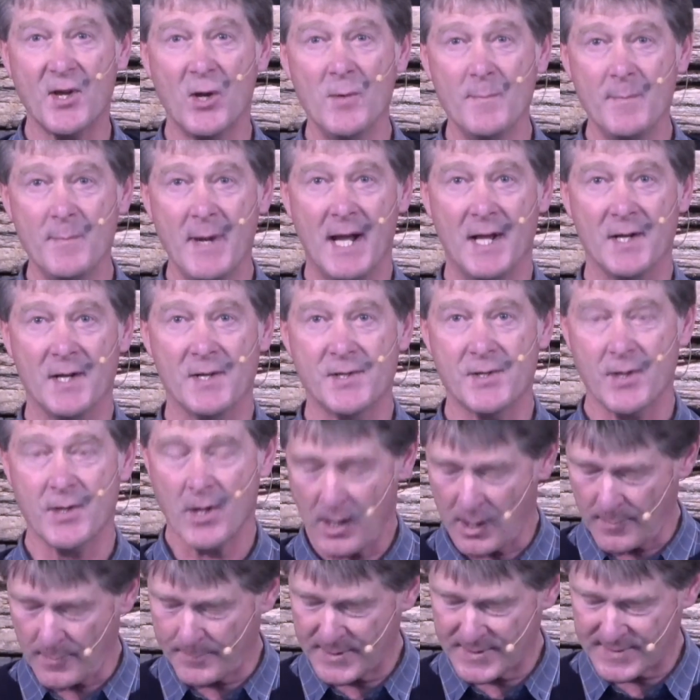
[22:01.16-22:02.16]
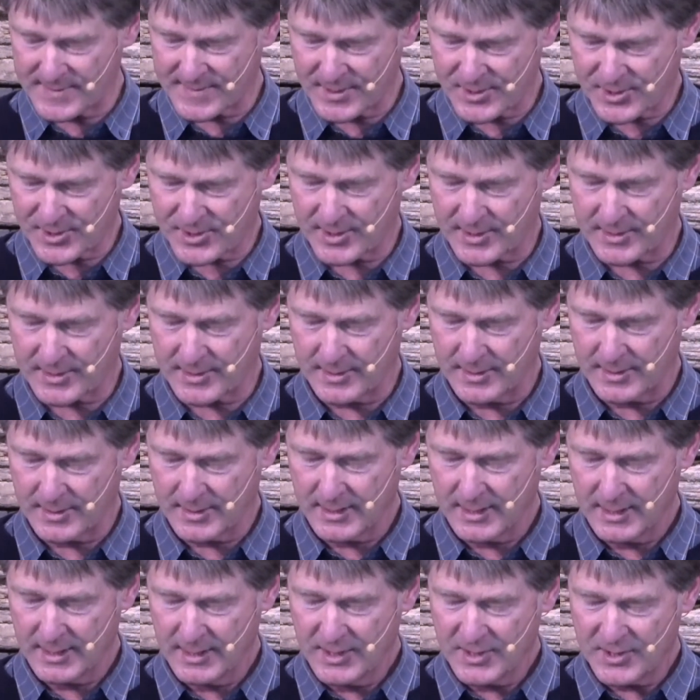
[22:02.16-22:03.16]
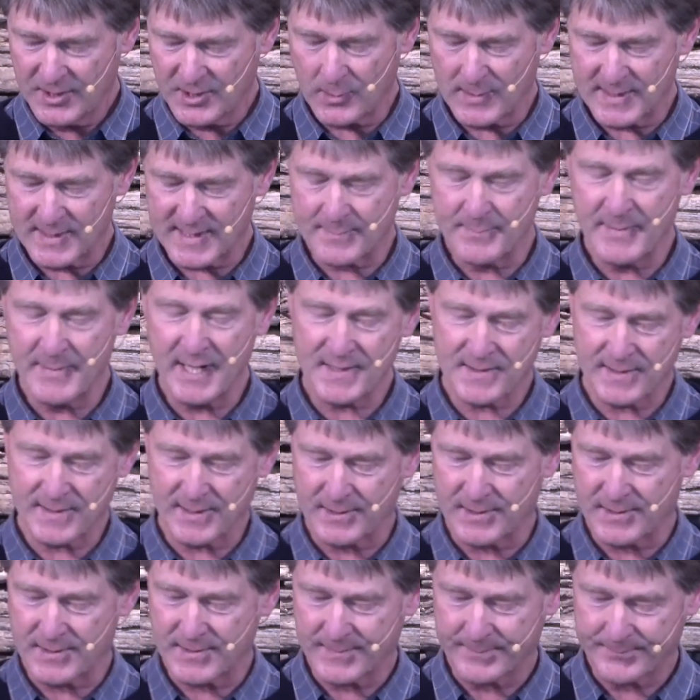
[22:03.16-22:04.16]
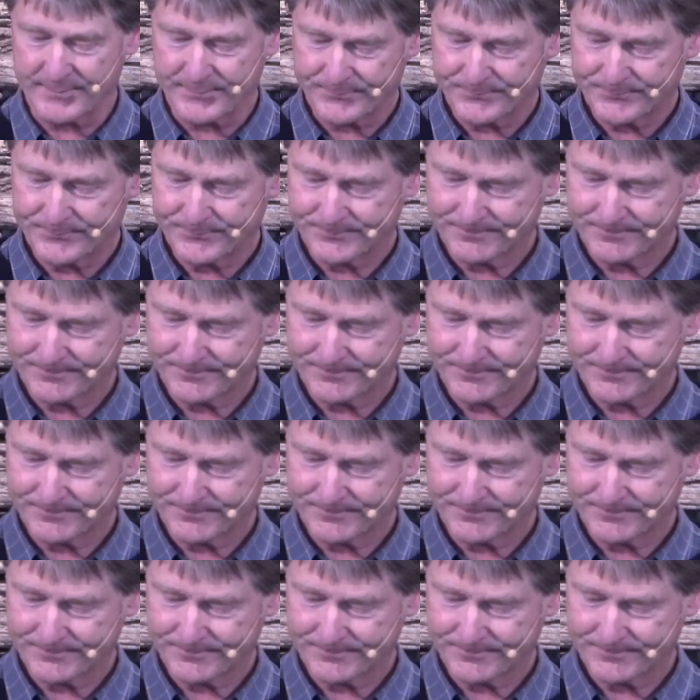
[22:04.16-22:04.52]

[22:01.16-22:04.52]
so much opposition to his message.